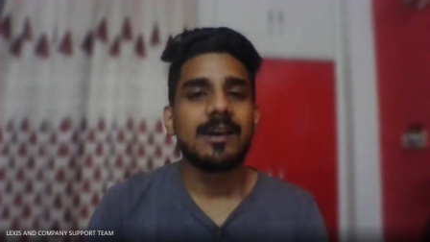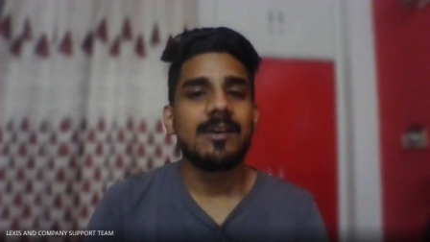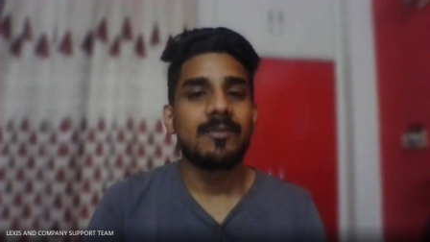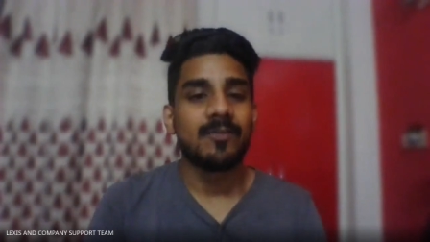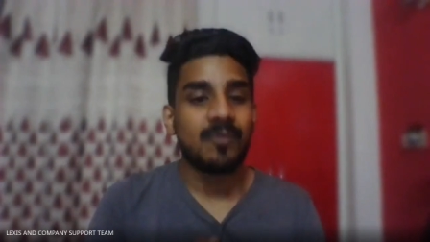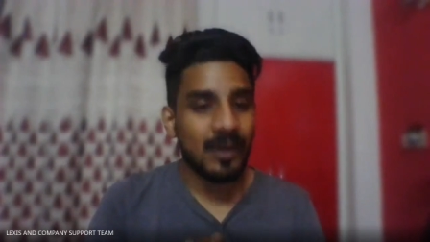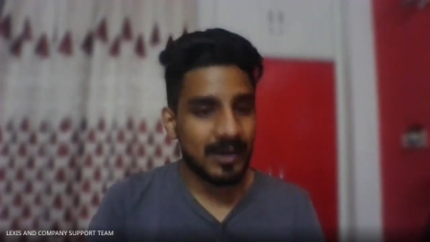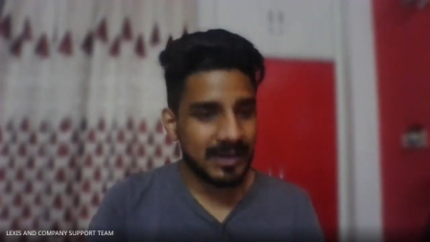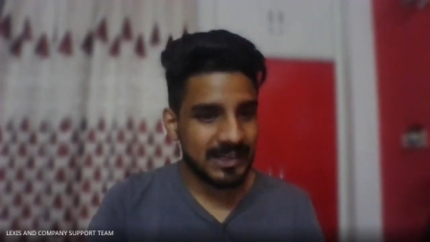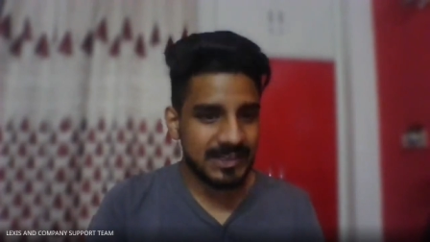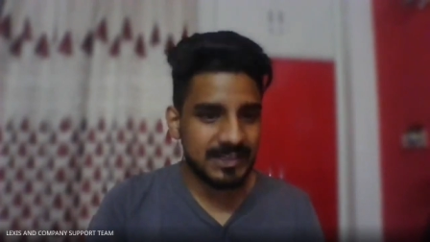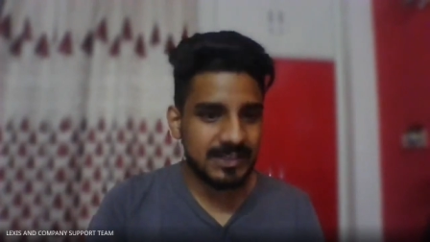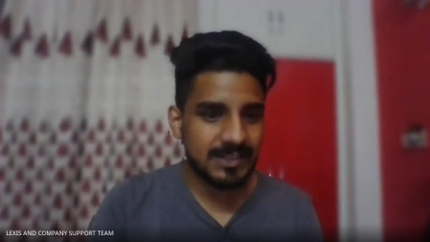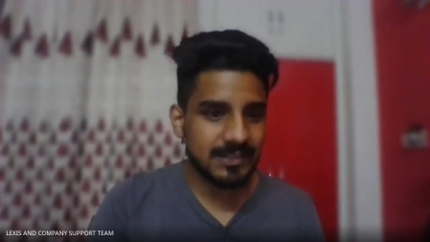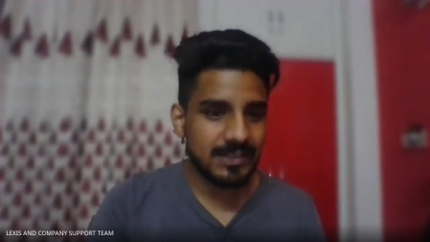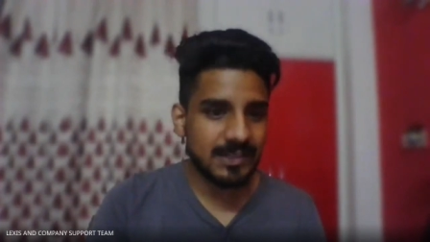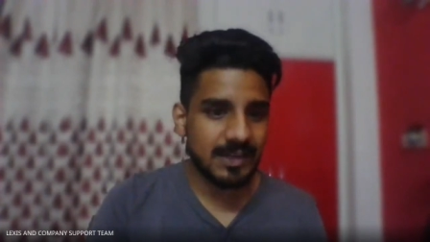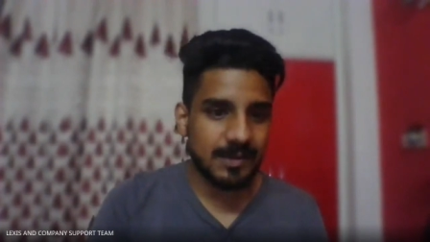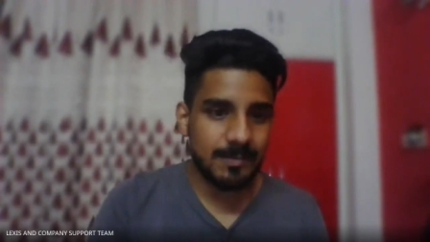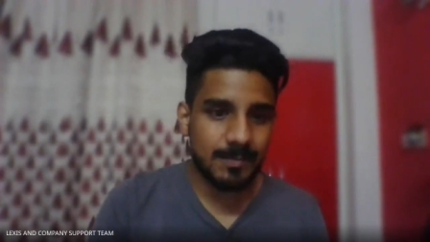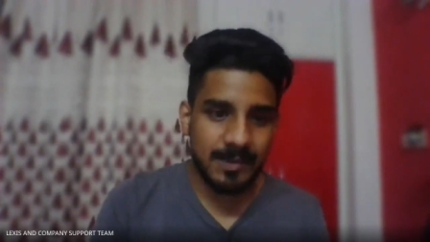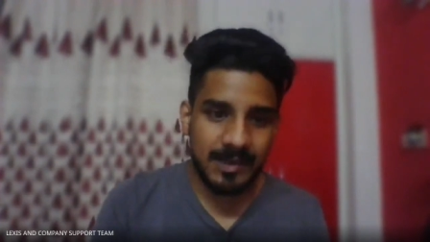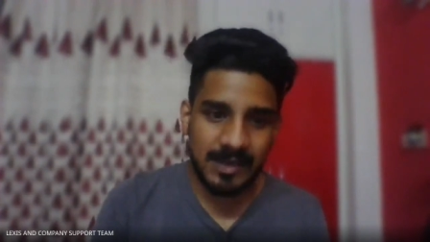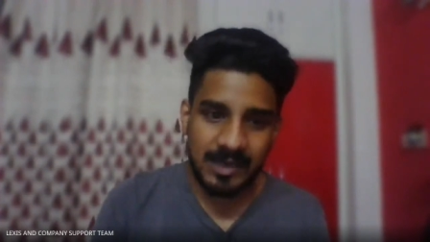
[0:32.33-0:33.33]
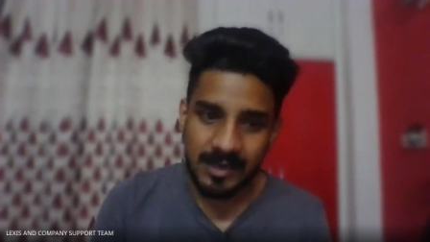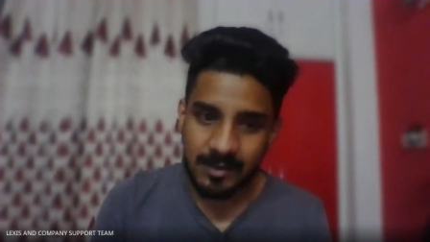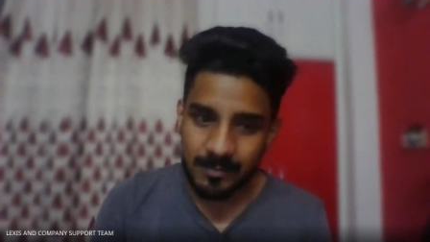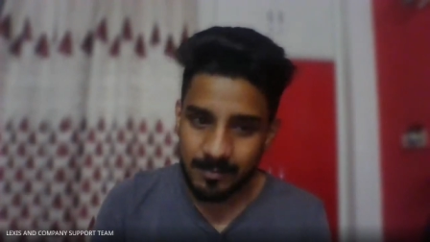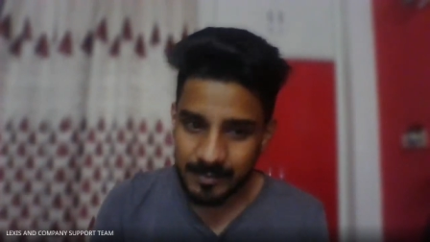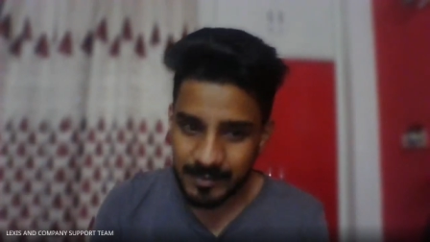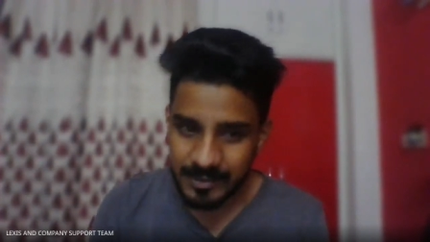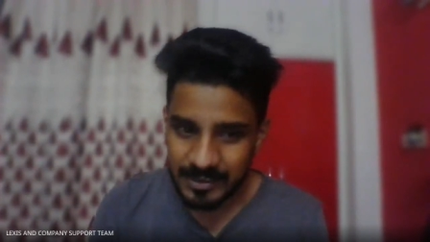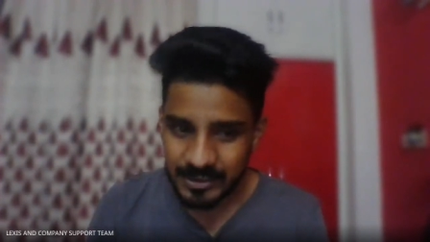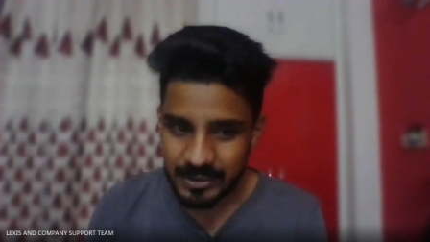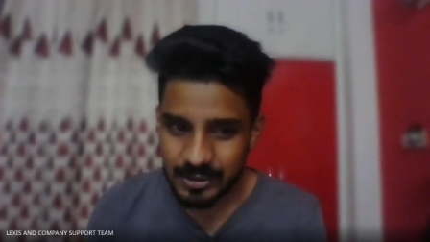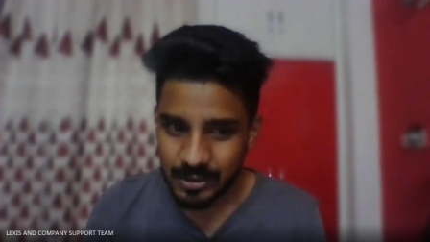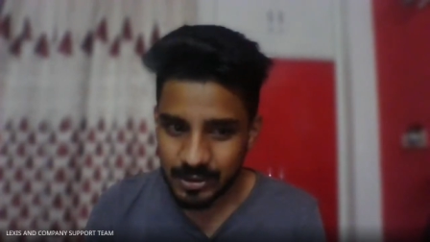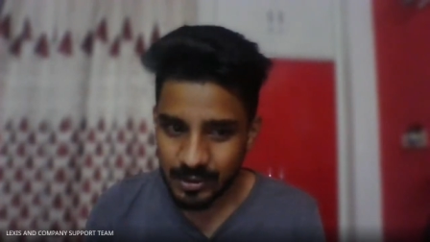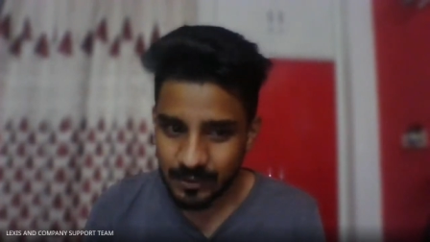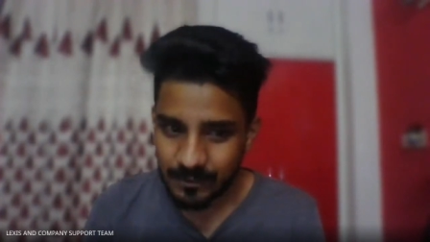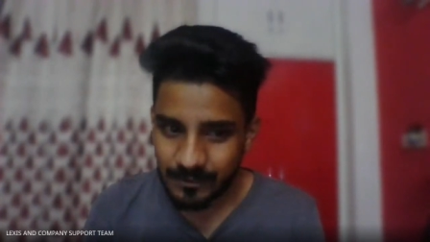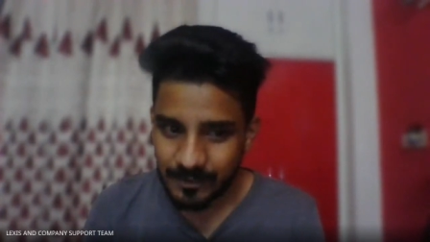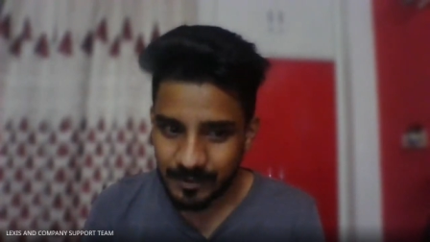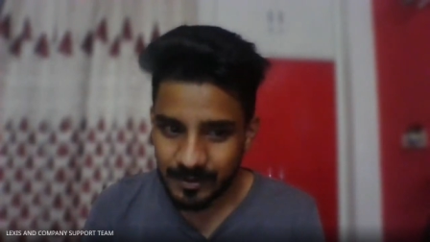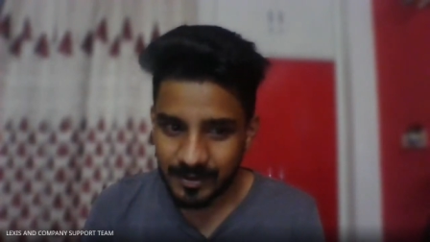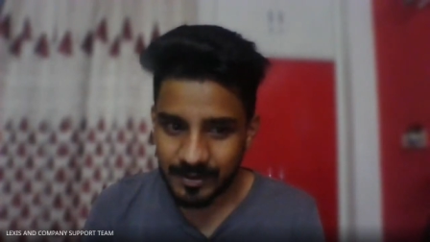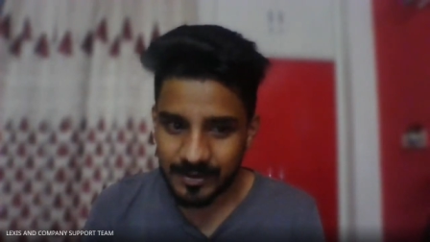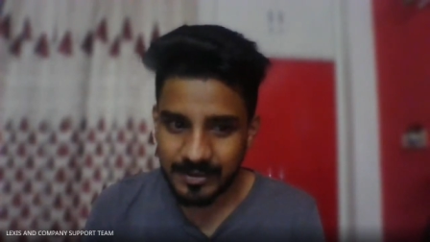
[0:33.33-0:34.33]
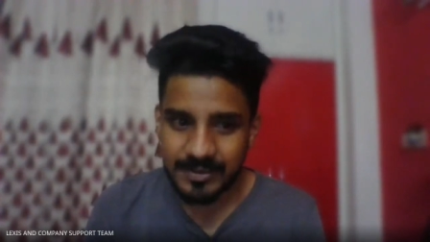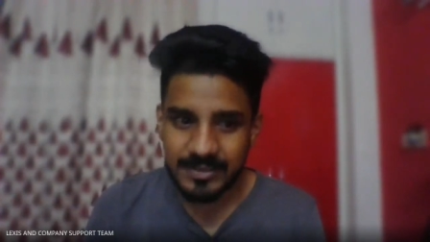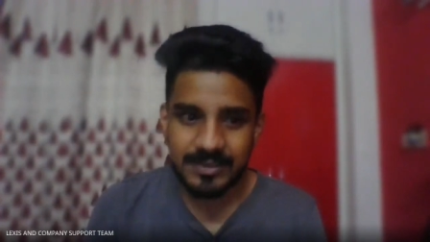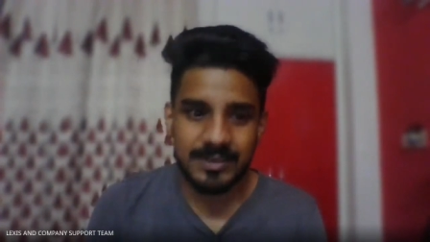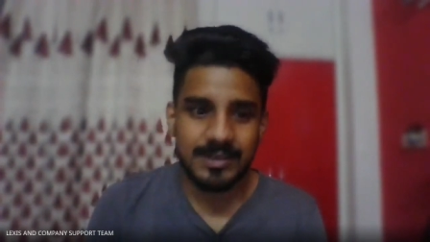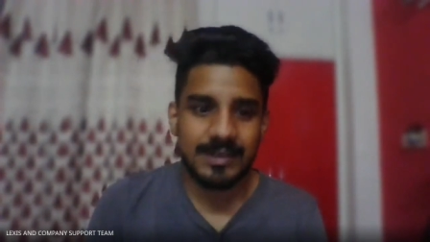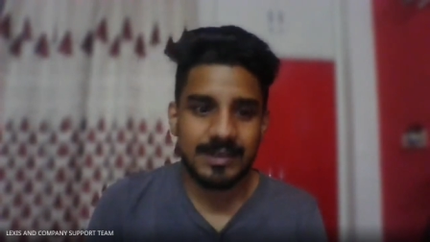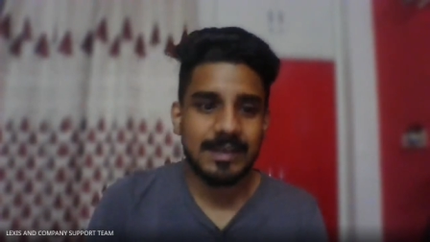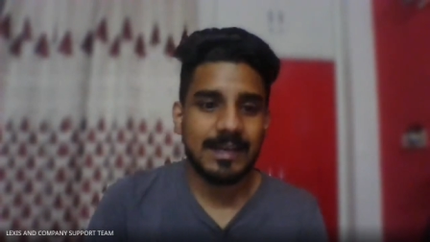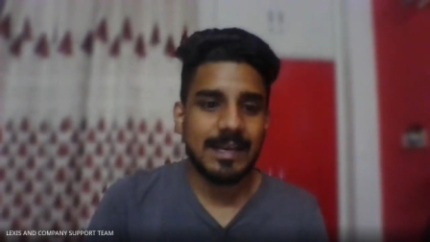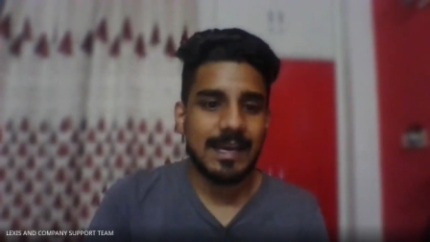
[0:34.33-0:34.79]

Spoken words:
What is criminal breach of trust?